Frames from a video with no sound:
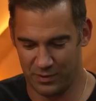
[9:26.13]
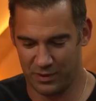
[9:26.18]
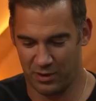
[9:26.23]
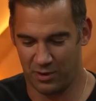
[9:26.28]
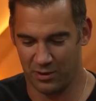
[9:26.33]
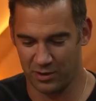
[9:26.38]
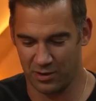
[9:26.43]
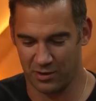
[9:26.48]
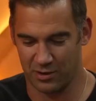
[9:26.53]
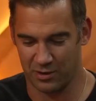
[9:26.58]
with
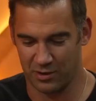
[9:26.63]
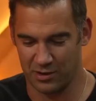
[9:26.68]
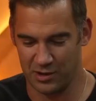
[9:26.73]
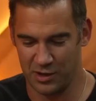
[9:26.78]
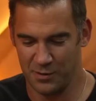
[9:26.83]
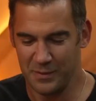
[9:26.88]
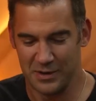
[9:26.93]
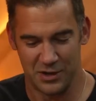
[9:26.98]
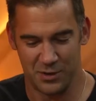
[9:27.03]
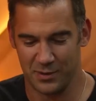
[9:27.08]
all your,
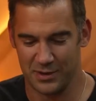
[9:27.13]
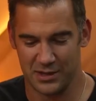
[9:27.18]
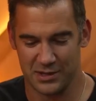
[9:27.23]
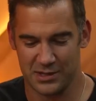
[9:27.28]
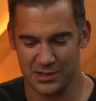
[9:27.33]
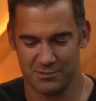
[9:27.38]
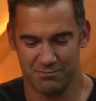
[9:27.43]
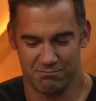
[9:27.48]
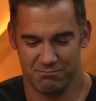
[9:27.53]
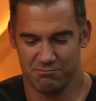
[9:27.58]
you've been doing
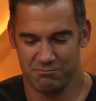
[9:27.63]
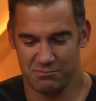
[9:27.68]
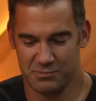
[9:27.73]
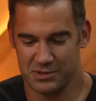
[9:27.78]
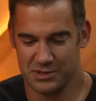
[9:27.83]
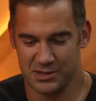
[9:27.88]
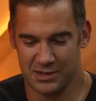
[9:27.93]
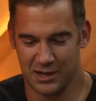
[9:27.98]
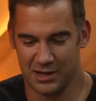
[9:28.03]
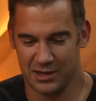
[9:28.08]
this
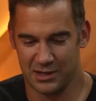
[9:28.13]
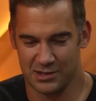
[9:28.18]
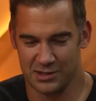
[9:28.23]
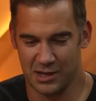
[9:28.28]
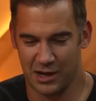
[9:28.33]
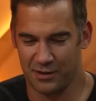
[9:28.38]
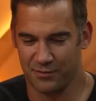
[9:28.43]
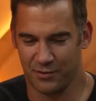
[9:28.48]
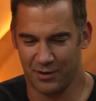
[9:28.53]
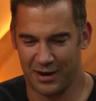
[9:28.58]
Study,
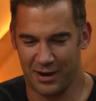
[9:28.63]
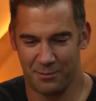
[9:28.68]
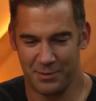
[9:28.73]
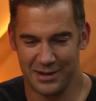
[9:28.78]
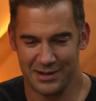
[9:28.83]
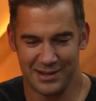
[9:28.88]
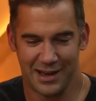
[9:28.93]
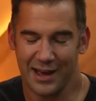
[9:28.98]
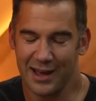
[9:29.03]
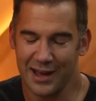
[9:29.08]
studying for how
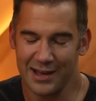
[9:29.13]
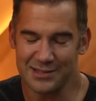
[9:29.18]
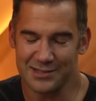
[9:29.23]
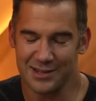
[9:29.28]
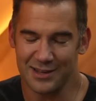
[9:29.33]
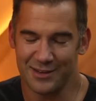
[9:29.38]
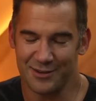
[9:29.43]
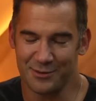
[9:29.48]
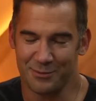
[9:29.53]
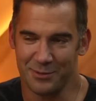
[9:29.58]
many
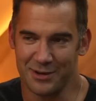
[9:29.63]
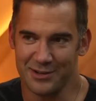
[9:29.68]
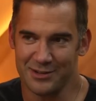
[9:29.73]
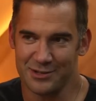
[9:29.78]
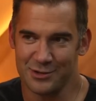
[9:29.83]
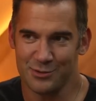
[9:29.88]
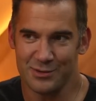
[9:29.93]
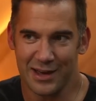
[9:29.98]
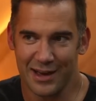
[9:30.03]
decades now? I mean,